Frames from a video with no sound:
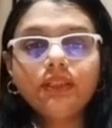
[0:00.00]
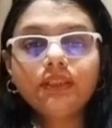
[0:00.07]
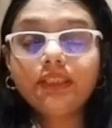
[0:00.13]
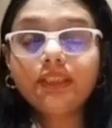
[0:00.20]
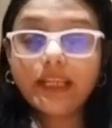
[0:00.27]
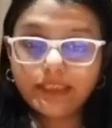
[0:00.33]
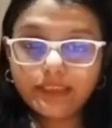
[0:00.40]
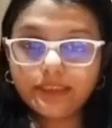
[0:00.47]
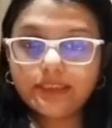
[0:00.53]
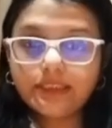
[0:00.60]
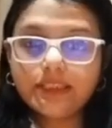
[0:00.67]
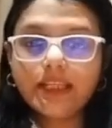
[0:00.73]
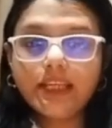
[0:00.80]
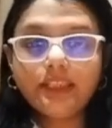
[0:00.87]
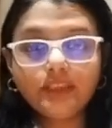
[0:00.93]
That is
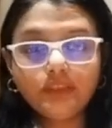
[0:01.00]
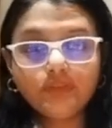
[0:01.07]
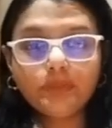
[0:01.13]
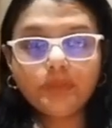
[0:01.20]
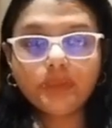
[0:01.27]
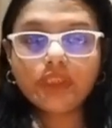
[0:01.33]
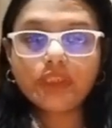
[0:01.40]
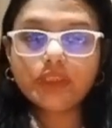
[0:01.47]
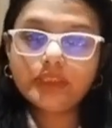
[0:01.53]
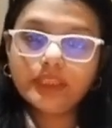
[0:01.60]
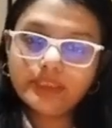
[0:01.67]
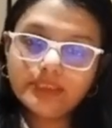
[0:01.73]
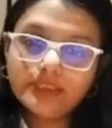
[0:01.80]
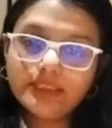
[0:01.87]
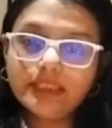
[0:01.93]
an information
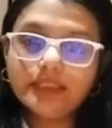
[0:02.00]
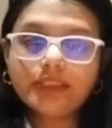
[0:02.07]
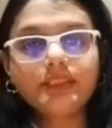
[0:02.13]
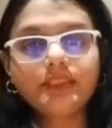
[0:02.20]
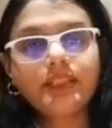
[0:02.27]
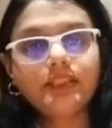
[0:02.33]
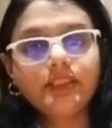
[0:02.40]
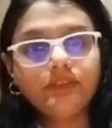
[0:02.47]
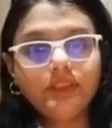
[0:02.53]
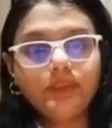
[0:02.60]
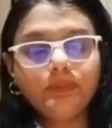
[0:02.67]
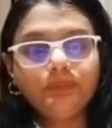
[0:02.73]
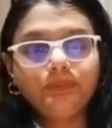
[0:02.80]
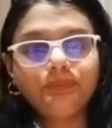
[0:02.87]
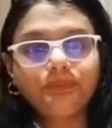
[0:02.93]
that the sensors are giving.